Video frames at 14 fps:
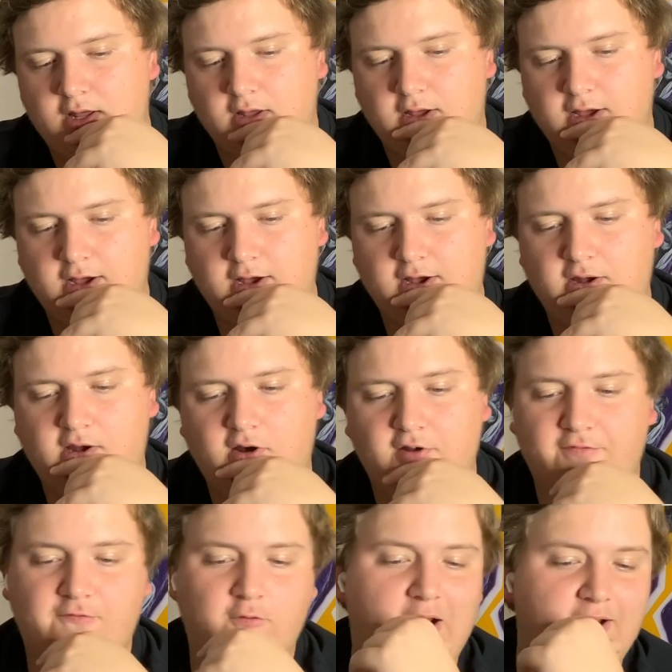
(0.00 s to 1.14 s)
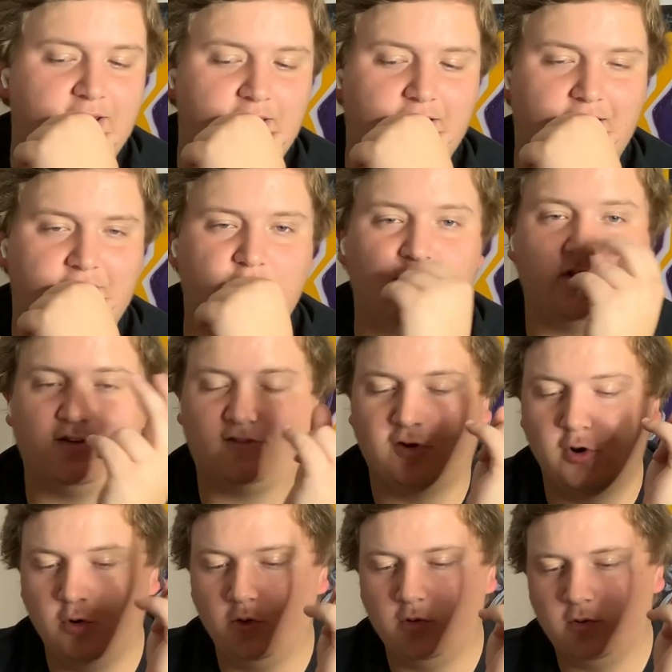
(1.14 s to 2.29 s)
On Friday night, you get
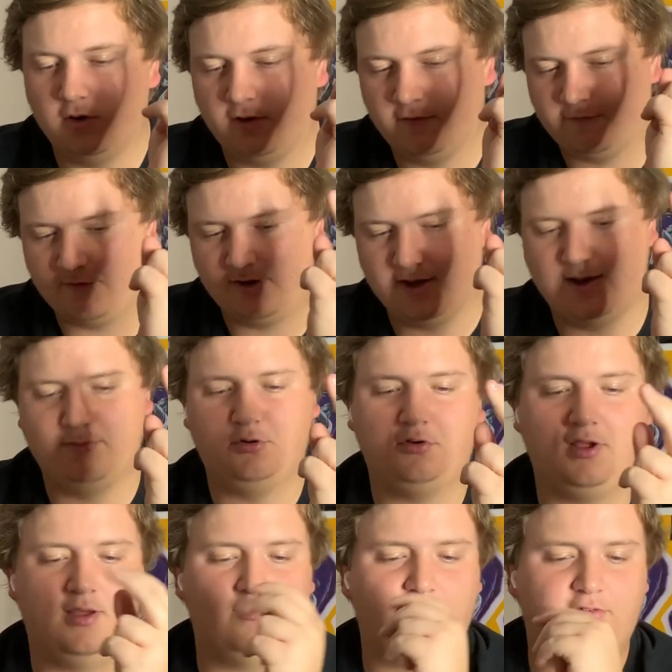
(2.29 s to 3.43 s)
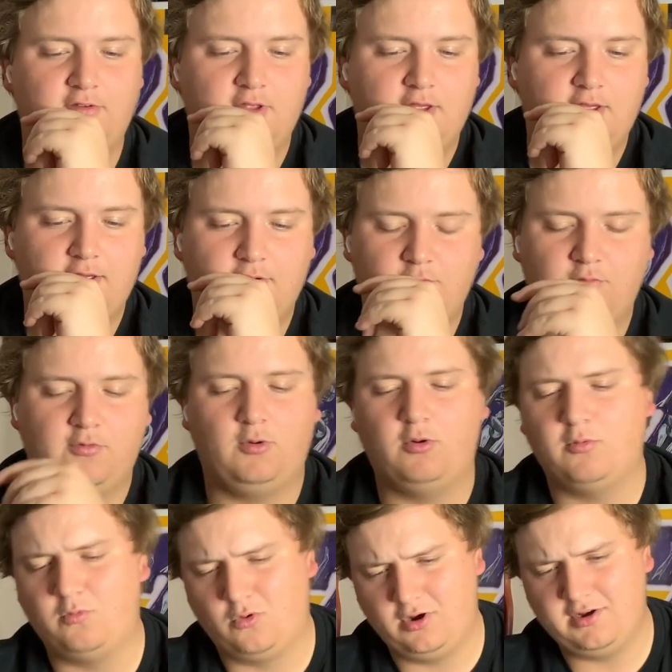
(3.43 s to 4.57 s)
2 phenomenal games. But
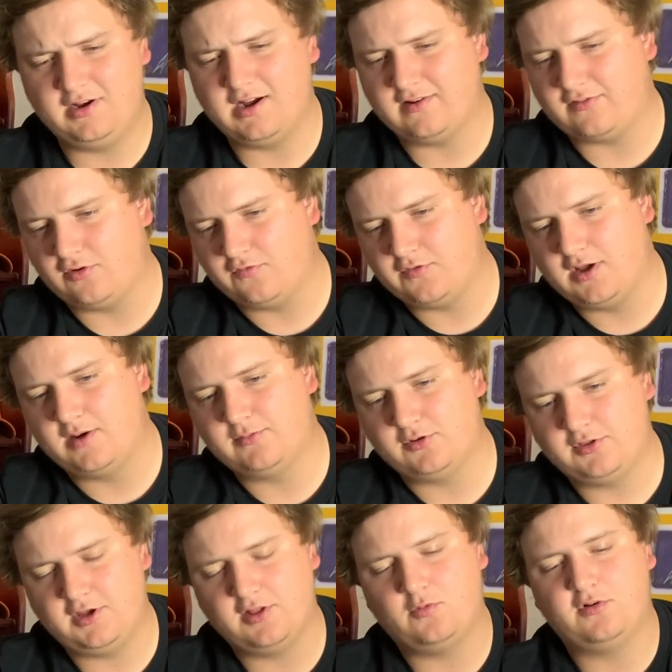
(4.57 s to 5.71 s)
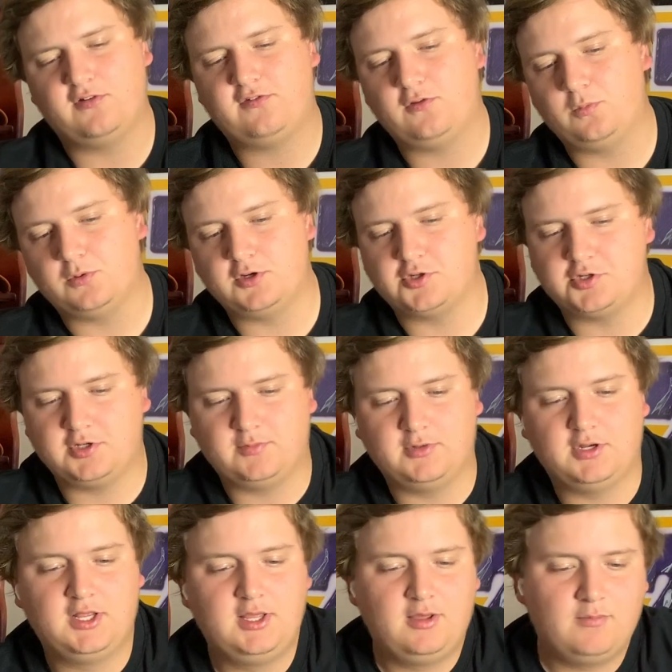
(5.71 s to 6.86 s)
one not so phenomenal, the other one's super interesting. But
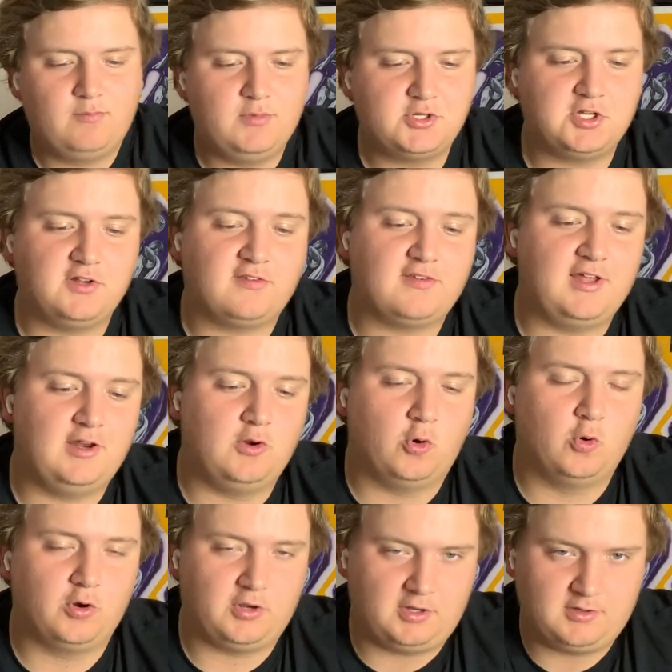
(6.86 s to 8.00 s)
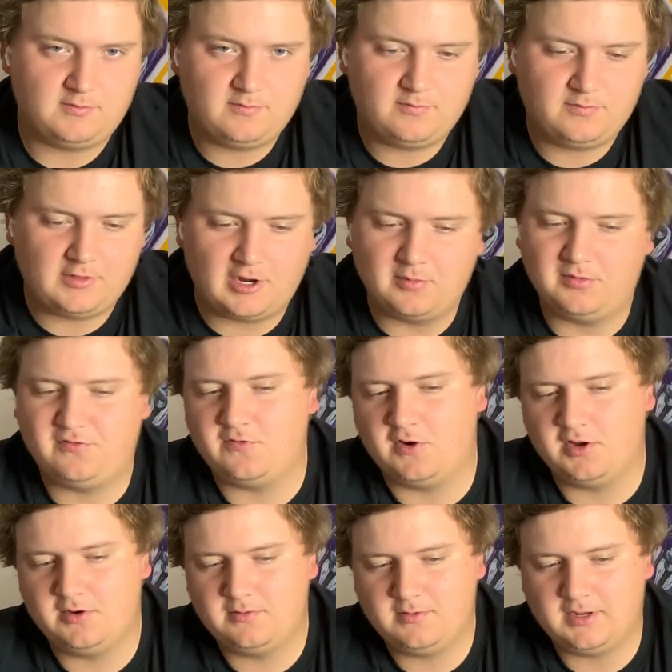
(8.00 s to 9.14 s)
Michigan State and Oregon, that'll be
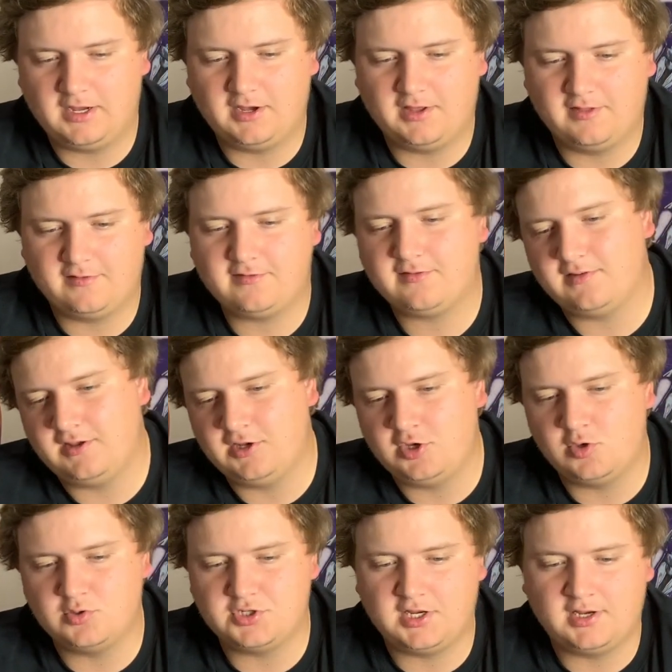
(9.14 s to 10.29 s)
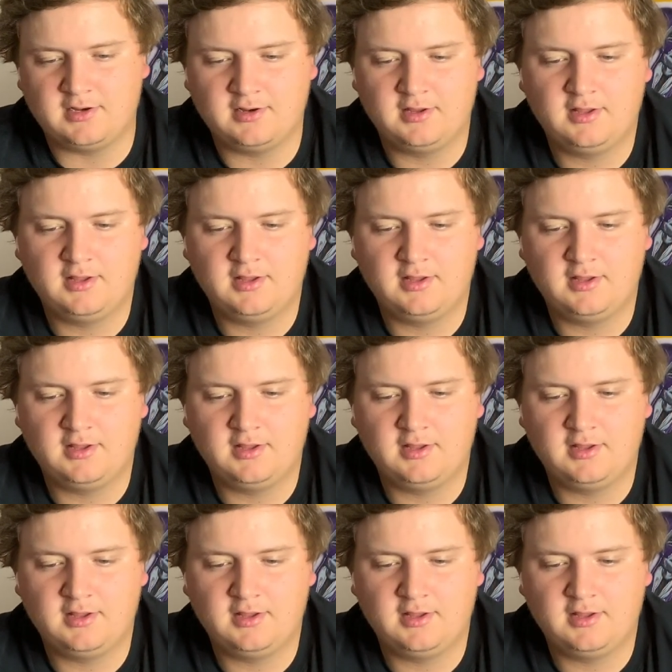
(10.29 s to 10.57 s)
fun. That's in Eugene.